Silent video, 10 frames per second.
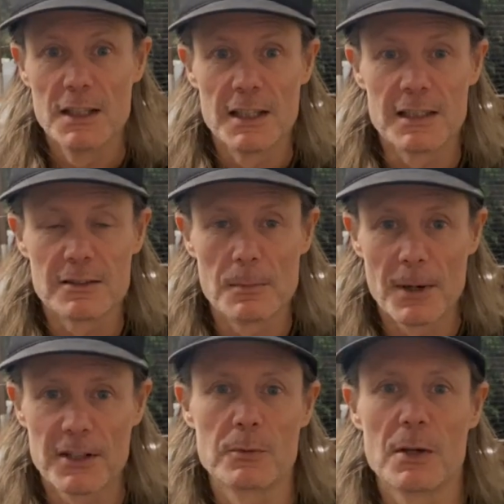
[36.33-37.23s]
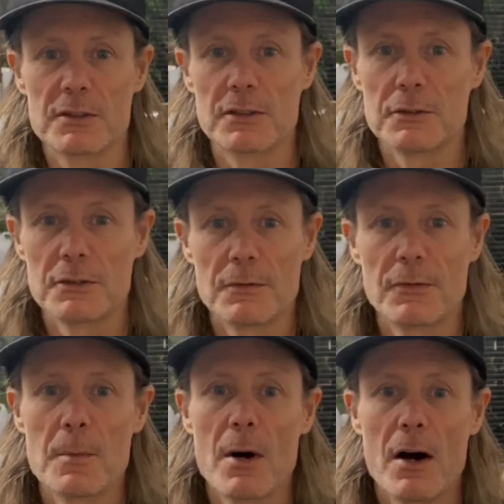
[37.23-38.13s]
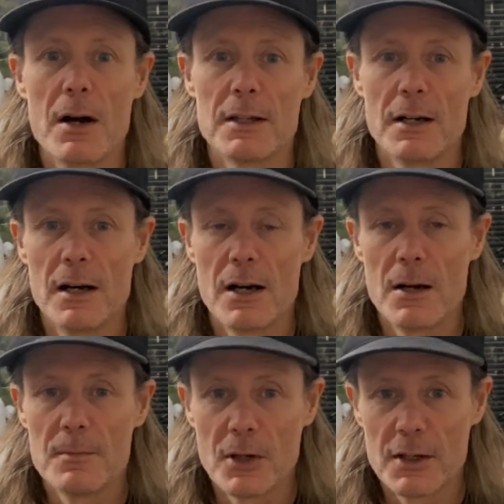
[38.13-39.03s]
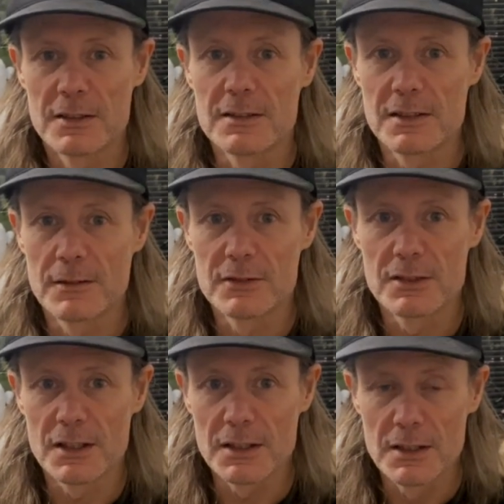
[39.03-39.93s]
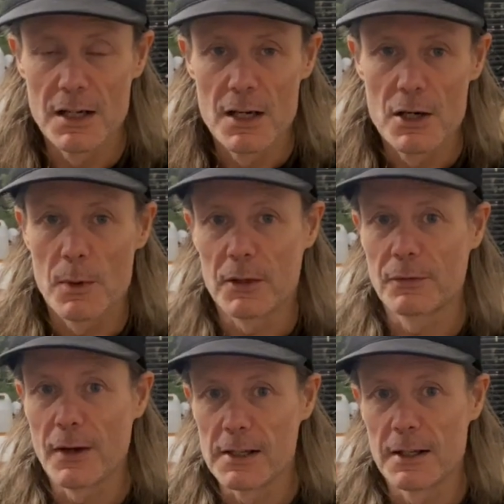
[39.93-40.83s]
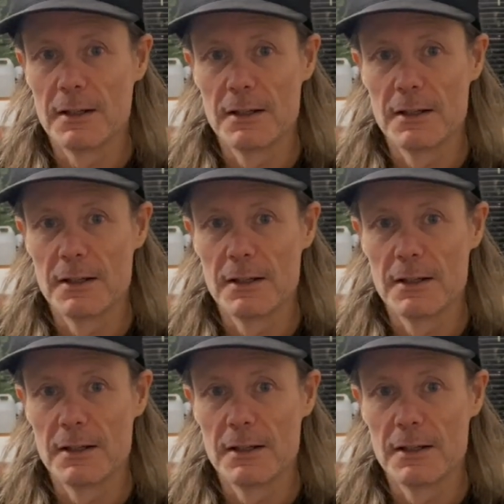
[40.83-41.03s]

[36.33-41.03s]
is the best one suited for my 1970 Westphalia.